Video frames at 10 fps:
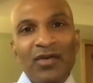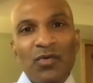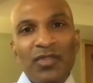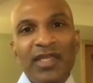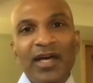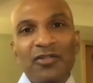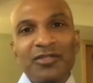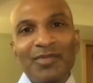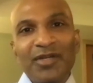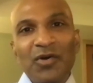with the
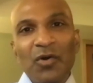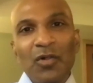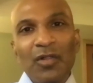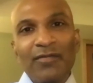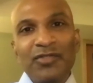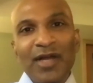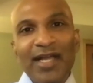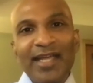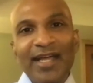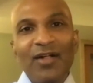ultimate goal of
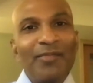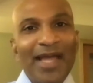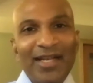trying to help